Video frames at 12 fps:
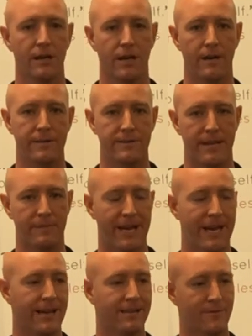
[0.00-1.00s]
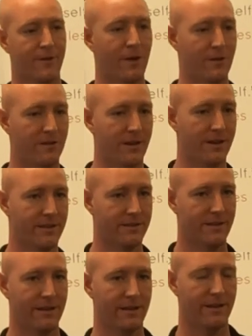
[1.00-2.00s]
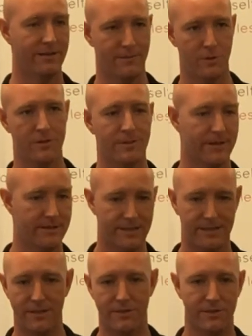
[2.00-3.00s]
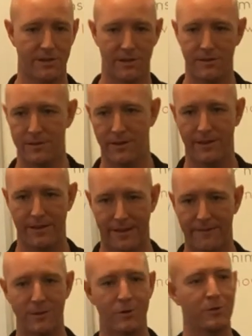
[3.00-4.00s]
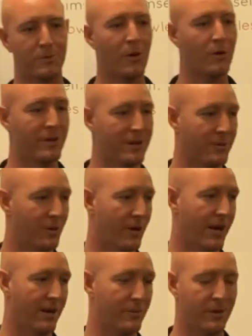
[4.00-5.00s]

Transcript: Uh, he was my ex-father-in-law. I got divorced about six years ago, so I haven't spoken with him in a while.